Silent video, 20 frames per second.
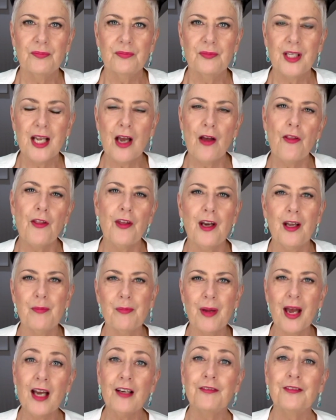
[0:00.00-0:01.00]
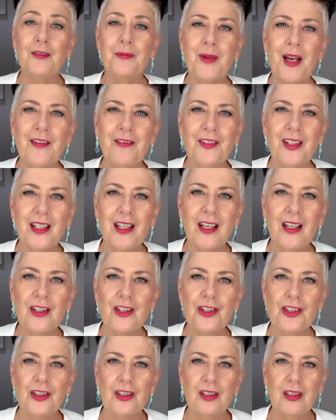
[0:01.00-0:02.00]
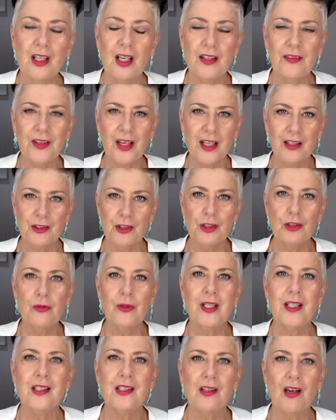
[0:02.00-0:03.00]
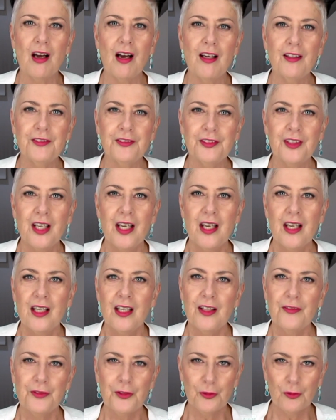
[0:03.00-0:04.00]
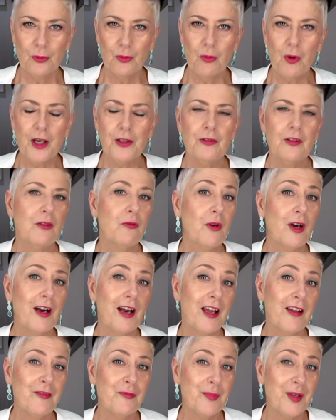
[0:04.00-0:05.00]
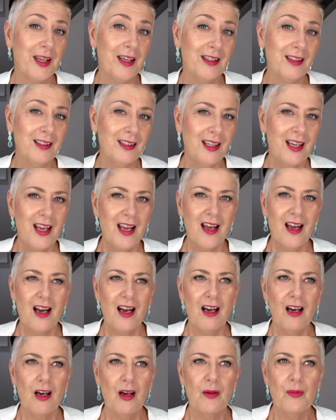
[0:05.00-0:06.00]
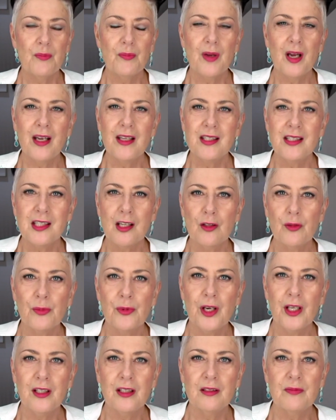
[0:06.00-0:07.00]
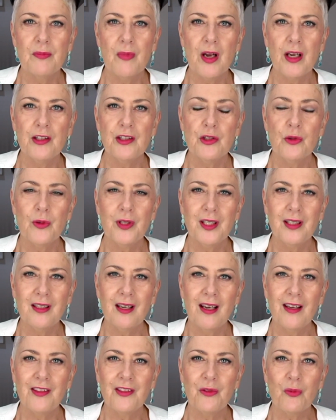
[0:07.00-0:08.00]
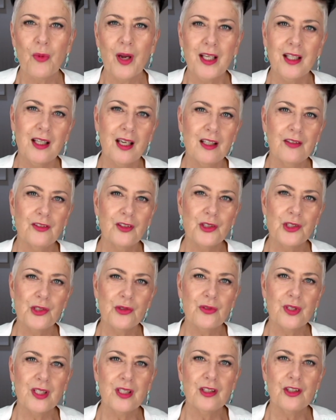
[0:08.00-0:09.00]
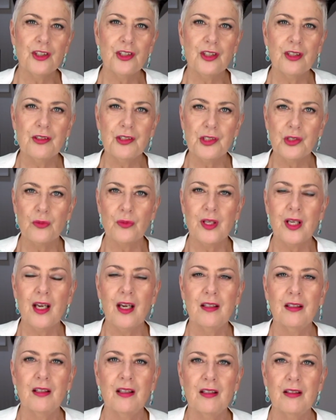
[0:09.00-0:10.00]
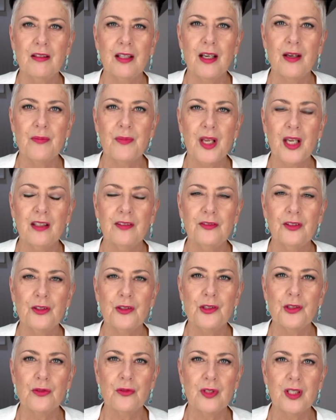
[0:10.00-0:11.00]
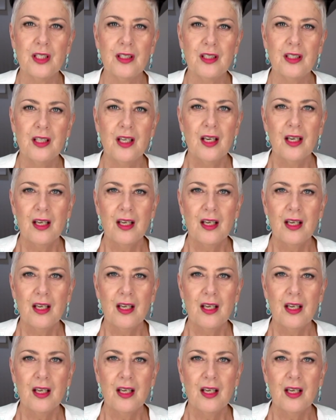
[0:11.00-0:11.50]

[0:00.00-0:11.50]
now that I'm back from my vacation, I've had 2 weeks off, if you're wondering where I have been. I celebrated my 29th wedding anniversary this year, so we had our anniversary.